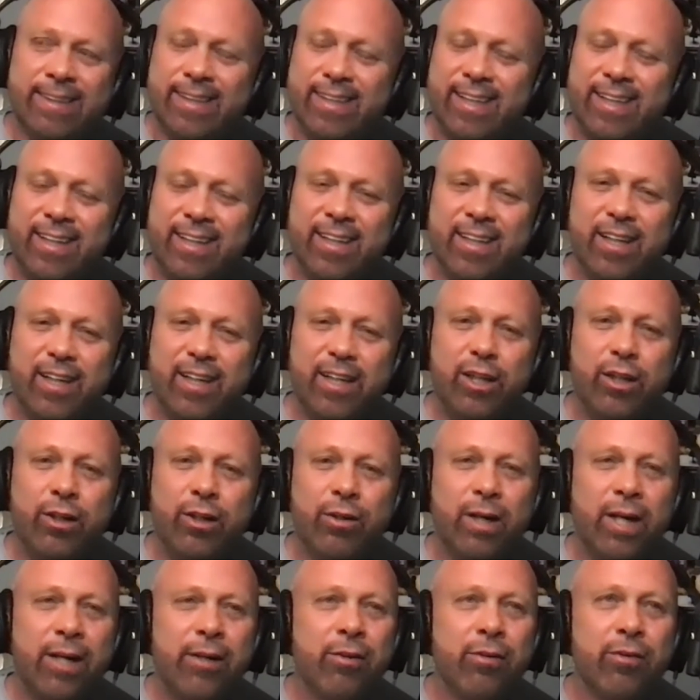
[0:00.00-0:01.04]
Eh, you
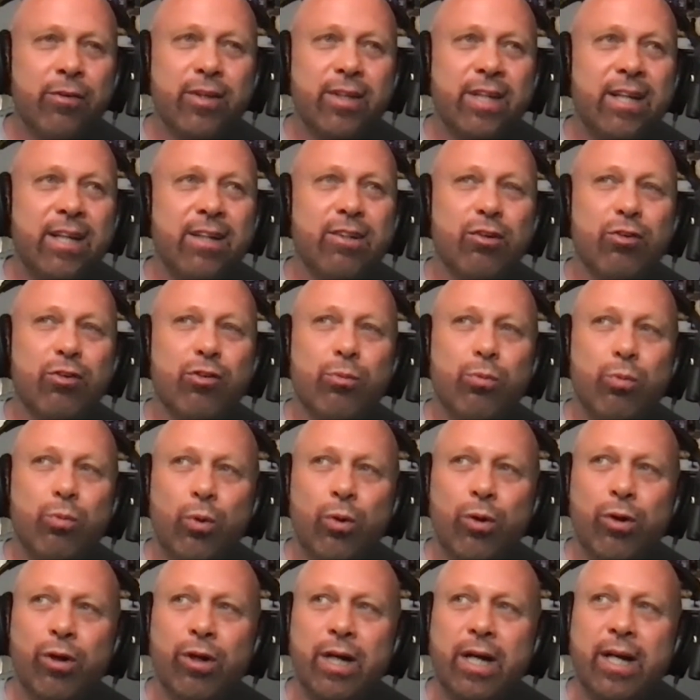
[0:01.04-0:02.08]
know, I don't think there's a
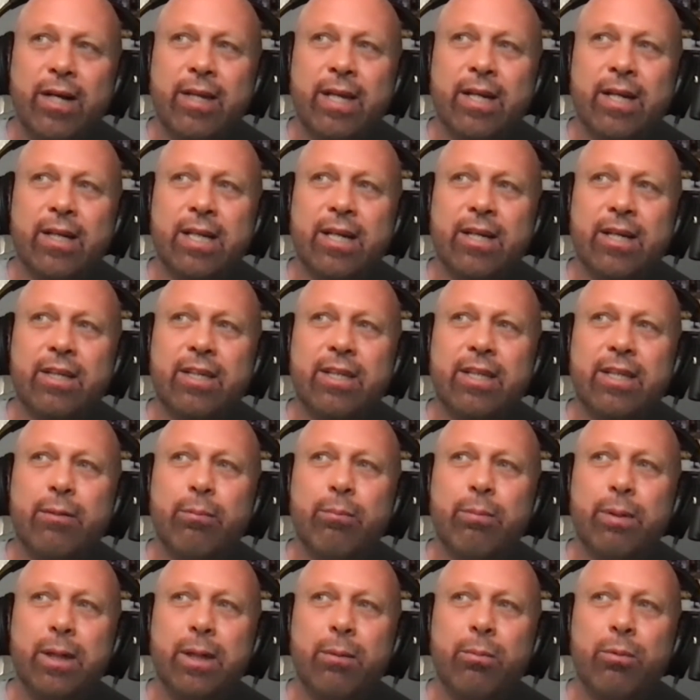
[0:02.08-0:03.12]
war. I think that
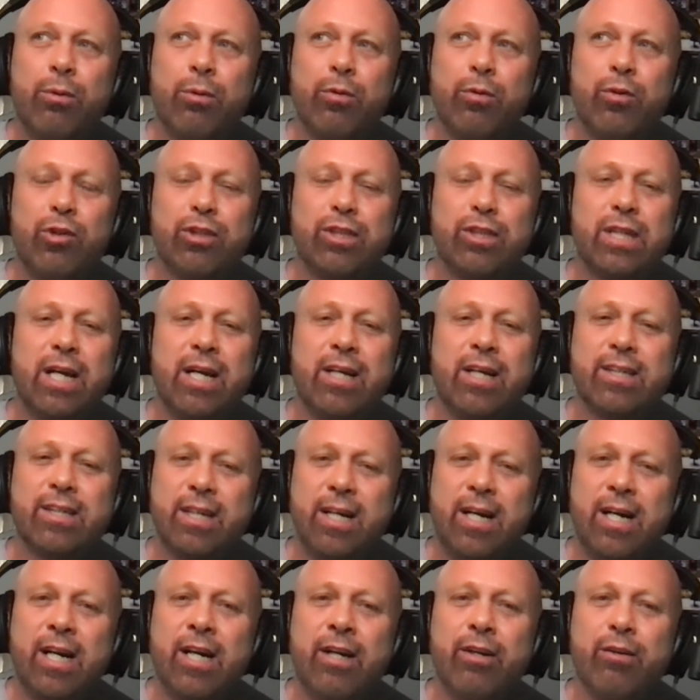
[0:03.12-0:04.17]
people just got
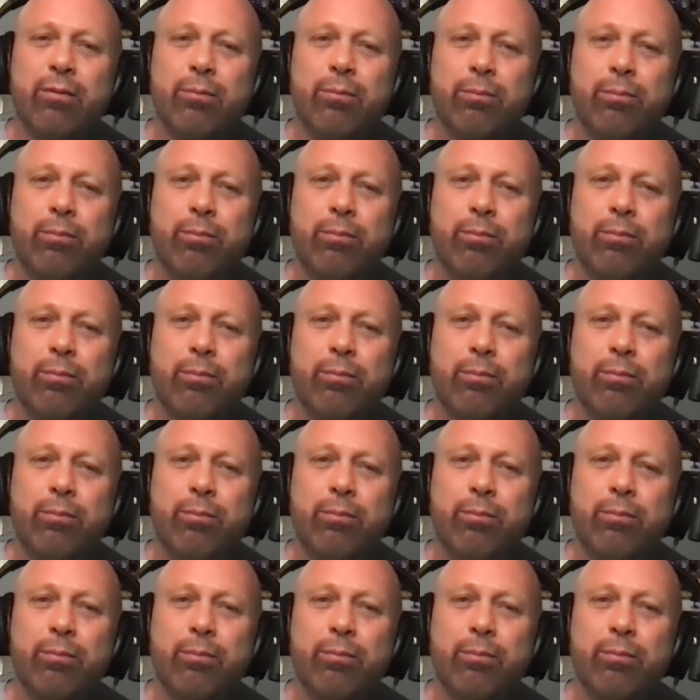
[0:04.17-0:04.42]
tired of